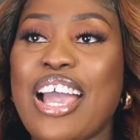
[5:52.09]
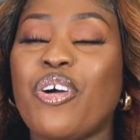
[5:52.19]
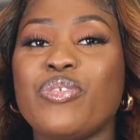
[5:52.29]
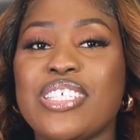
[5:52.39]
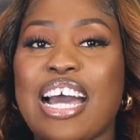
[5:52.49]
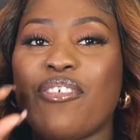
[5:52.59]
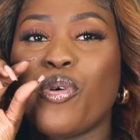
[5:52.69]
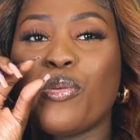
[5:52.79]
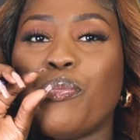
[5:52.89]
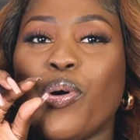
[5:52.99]
I always have
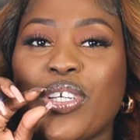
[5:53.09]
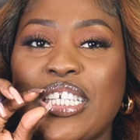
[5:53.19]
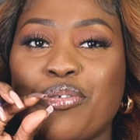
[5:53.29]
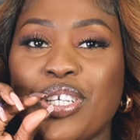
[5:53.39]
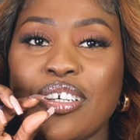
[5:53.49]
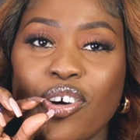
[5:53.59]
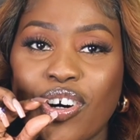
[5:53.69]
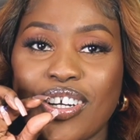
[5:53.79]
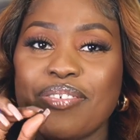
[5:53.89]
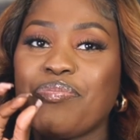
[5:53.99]
one bulky ring
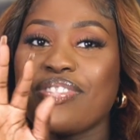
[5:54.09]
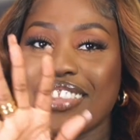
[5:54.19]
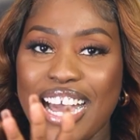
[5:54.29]
on.